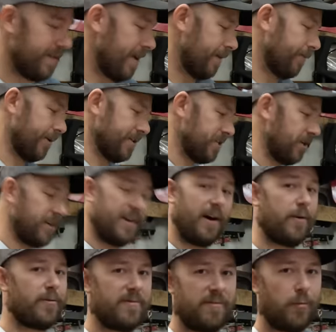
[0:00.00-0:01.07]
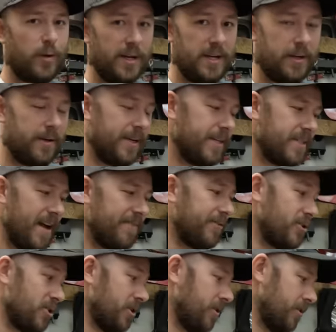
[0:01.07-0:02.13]
thing where you turn it 140 degrees after
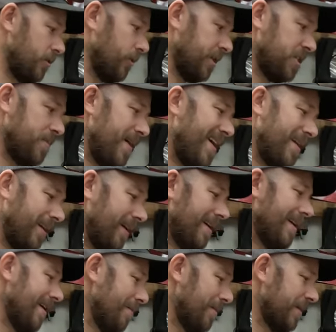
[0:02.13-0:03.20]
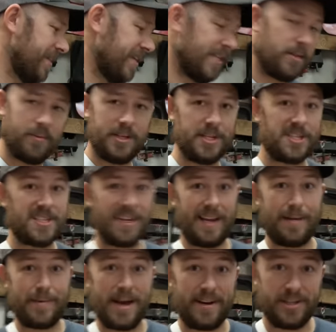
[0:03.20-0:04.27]
a certain torque spatic. But these we just
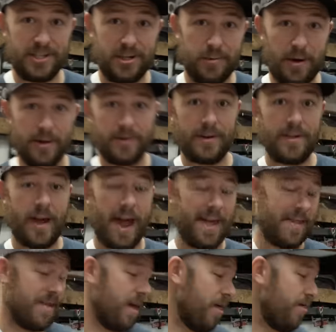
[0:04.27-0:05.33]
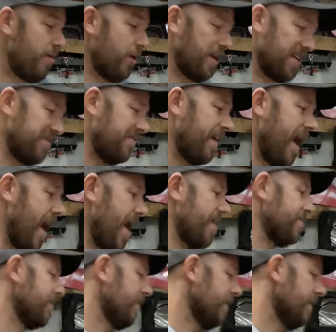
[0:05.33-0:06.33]
slammed out at 235.